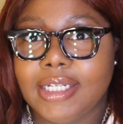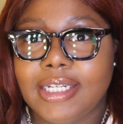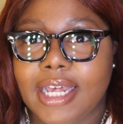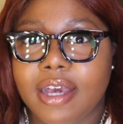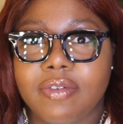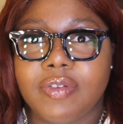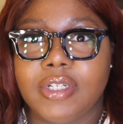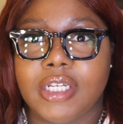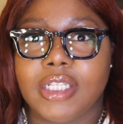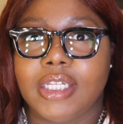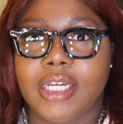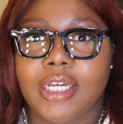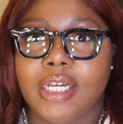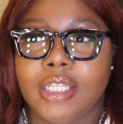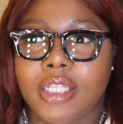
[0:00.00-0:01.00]

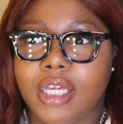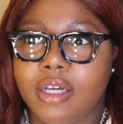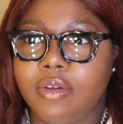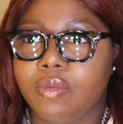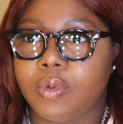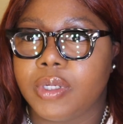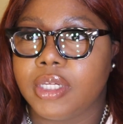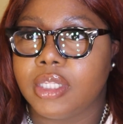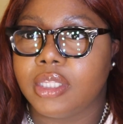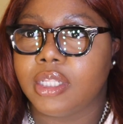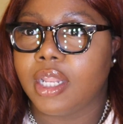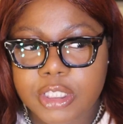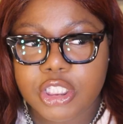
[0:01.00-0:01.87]
definitely in love with.